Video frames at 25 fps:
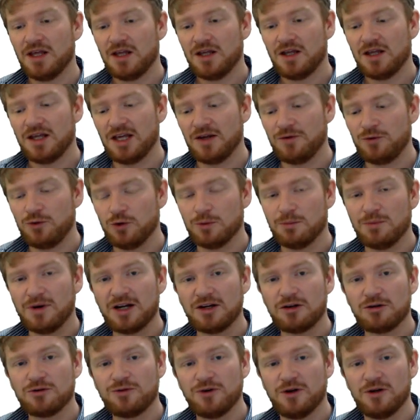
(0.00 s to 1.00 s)
if your
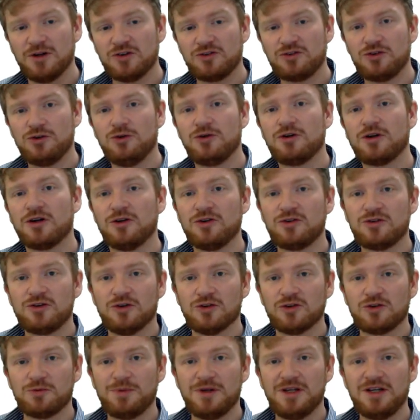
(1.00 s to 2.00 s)
microphone is too close to
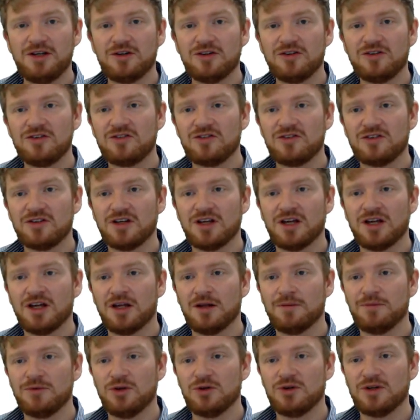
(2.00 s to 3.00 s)
your speakers,
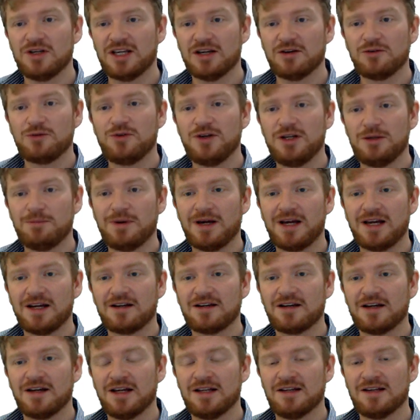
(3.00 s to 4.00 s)
you can get
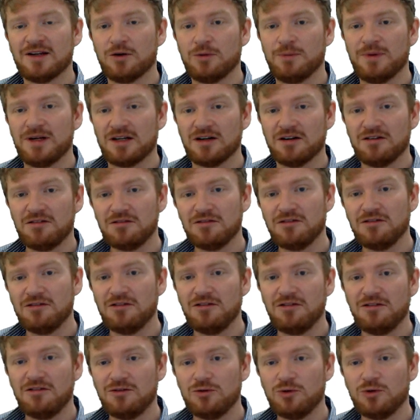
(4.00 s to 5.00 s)
feedback and that will make a
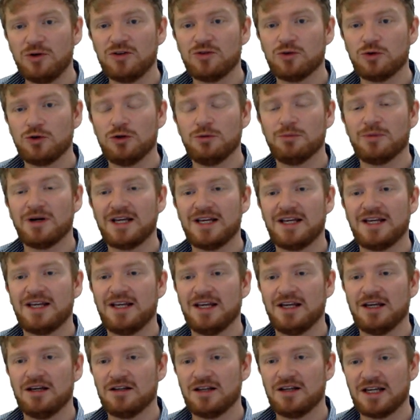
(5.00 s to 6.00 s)
noise, or you might
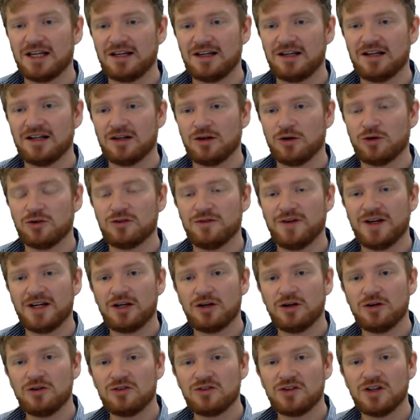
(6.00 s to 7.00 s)
hear like kind of lots of
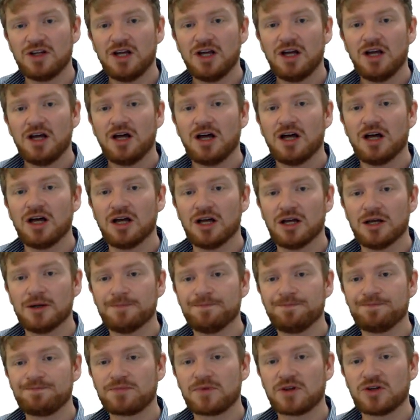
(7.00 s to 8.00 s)
echoes.
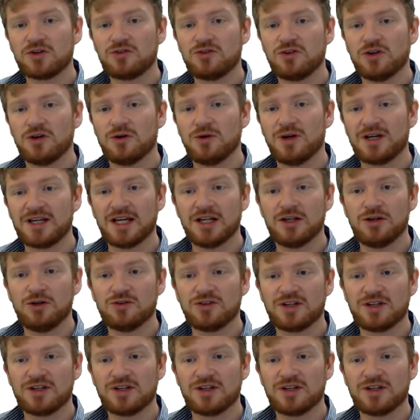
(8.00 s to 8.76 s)
So again, using